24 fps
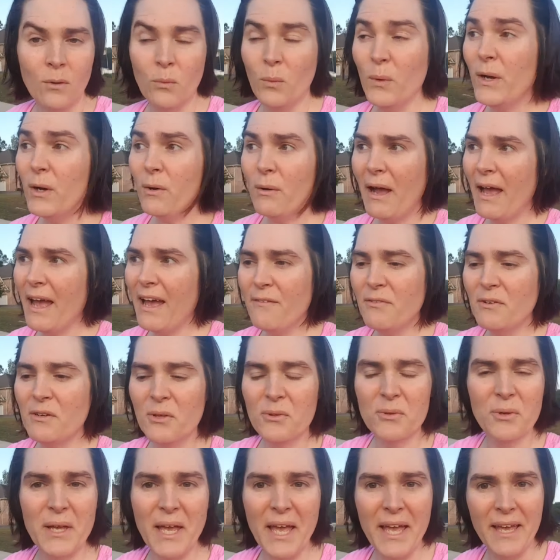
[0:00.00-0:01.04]
We don't have
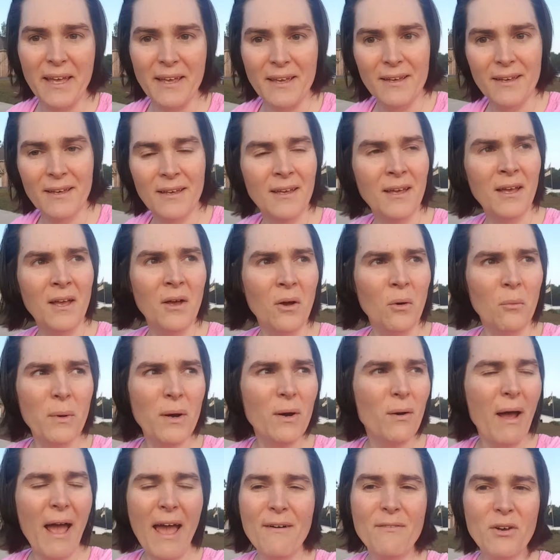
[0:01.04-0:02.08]
another king. We
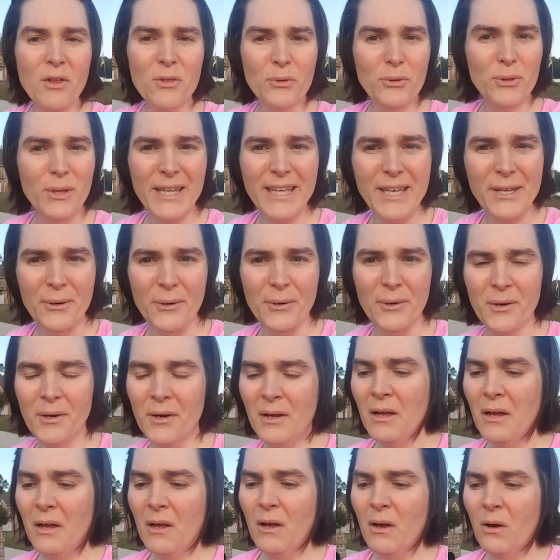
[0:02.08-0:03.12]
don't have another leader.
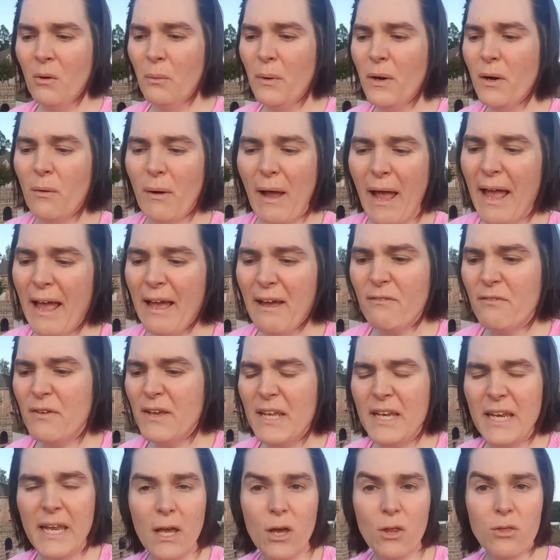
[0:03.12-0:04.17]
We don't have
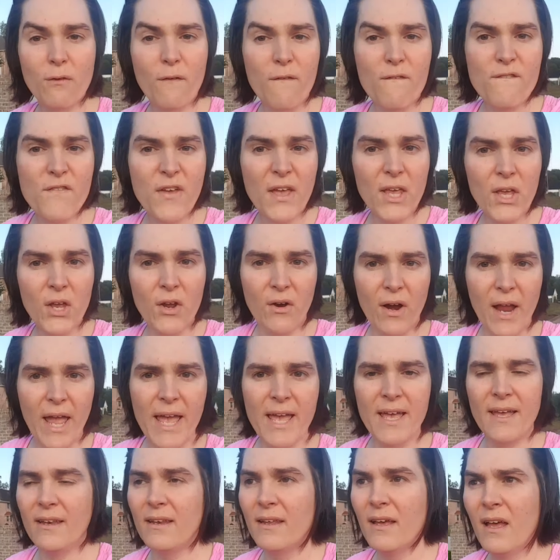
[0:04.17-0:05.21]
any other
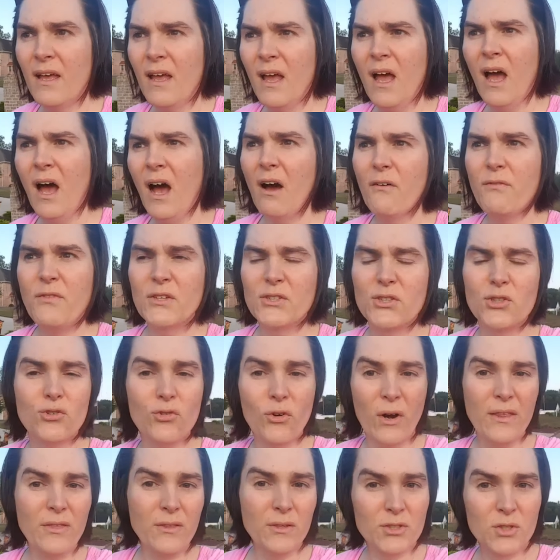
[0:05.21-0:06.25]
figurehead of this
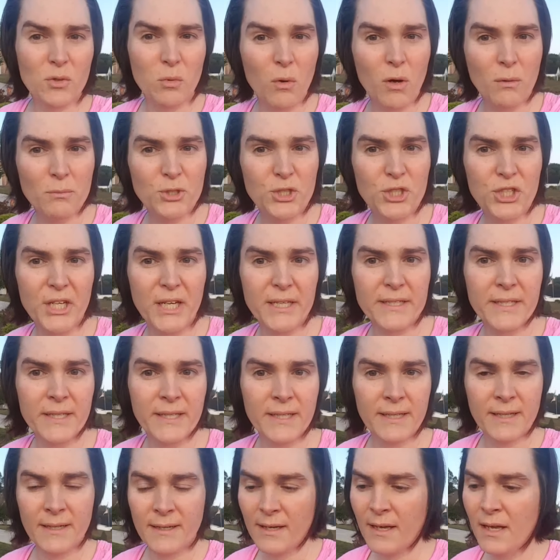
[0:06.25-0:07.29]
drain the swamp shit.
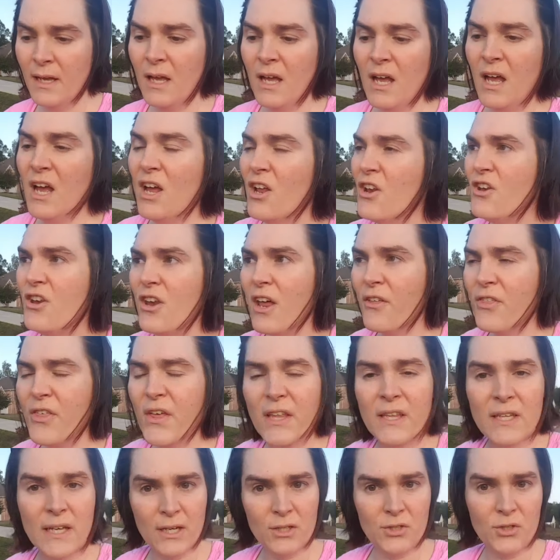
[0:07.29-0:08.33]

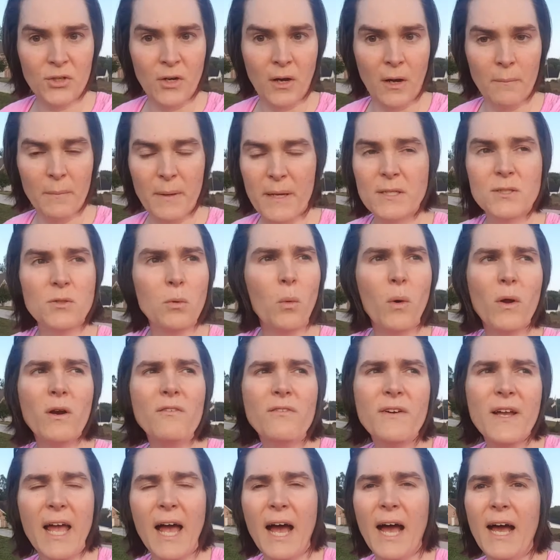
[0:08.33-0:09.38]
Nothing like Trump. He's a one
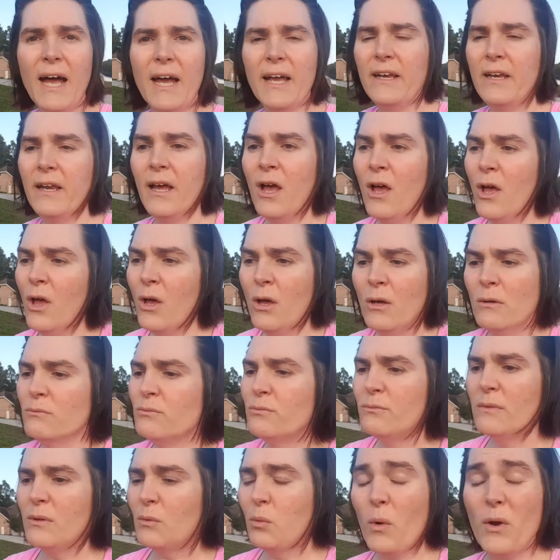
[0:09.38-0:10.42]
of a kind.
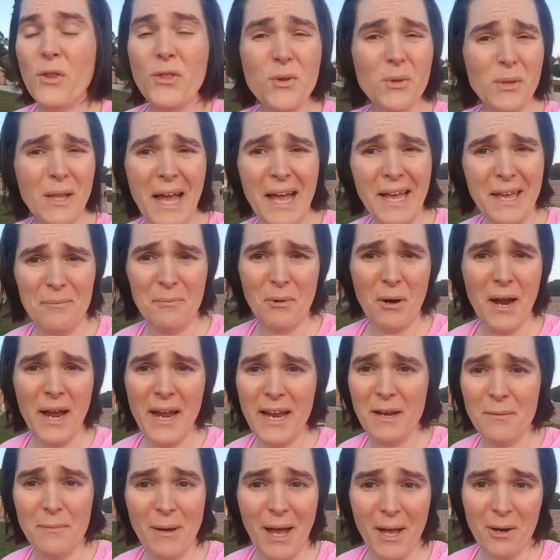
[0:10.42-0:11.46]
Whether you like him or
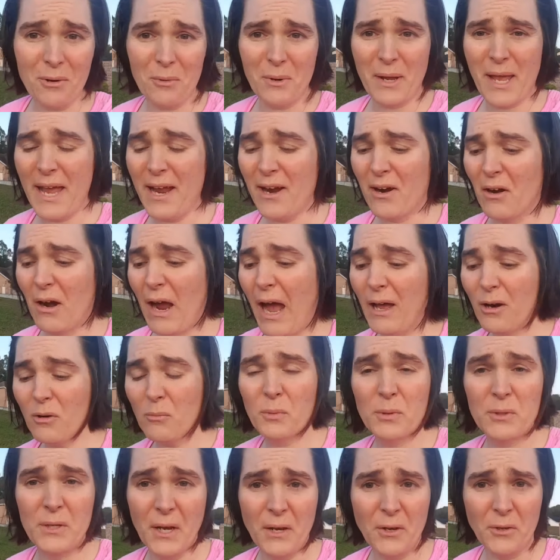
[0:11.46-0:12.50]
hate him, I don't care. I
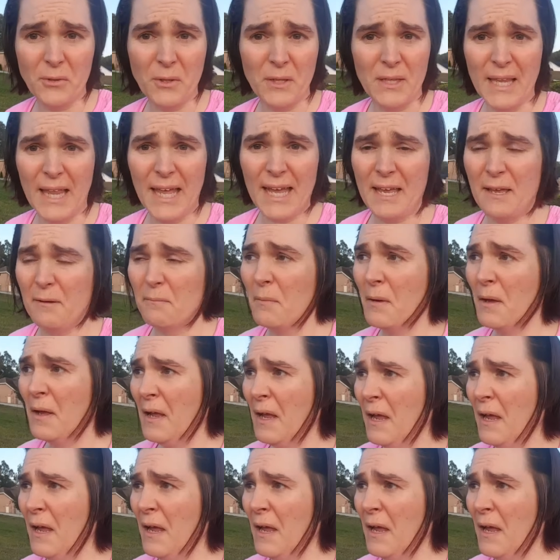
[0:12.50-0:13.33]
don't particularly like him.